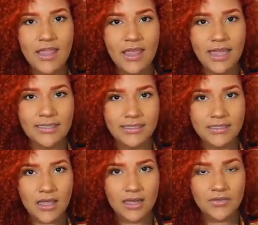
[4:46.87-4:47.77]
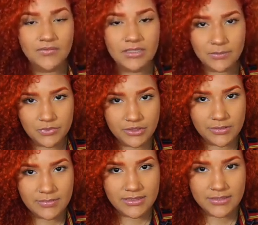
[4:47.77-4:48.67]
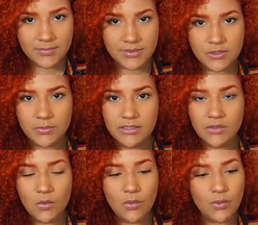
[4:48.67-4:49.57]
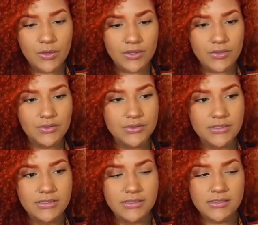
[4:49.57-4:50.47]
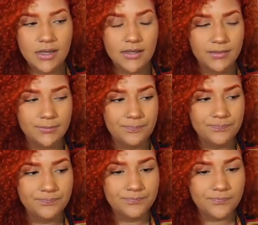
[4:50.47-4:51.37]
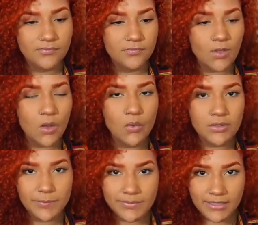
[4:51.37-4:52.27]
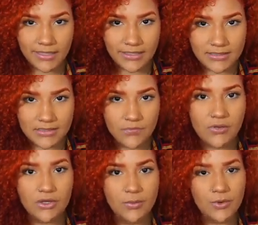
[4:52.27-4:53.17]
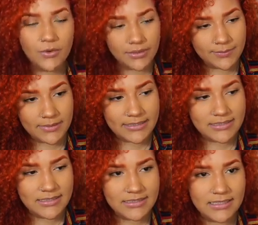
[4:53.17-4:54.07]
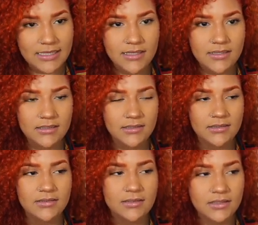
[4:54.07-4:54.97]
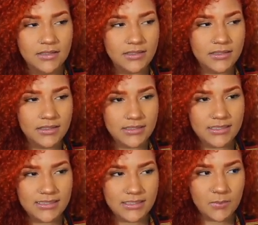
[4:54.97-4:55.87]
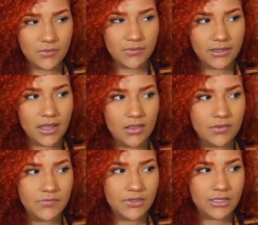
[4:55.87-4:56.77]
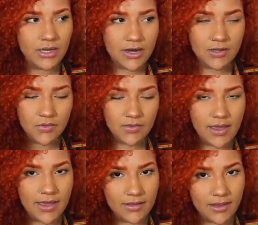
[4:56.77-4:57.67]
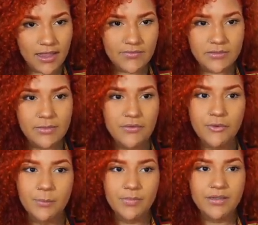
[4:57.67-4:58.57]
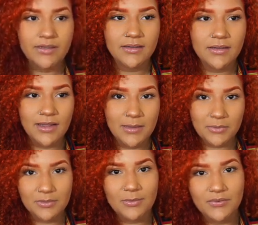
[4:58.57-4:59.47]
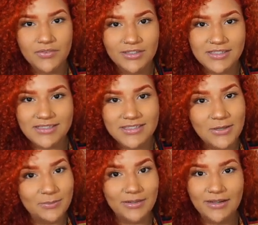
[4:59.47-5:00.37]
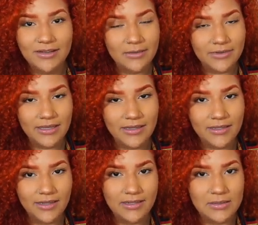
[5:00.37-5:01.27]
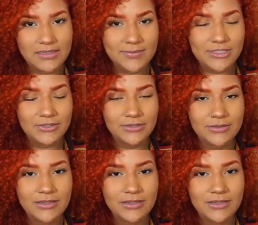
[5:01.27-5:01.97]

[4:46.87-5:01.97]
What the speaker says: I did a lot of deep treatments in between oils, Olaplex. If you don't know what Olaplex, it's like something really healthy for your hair. I know that. I have it in my room, but I broke my foot, so I'm not gonna be getting that anytime soon.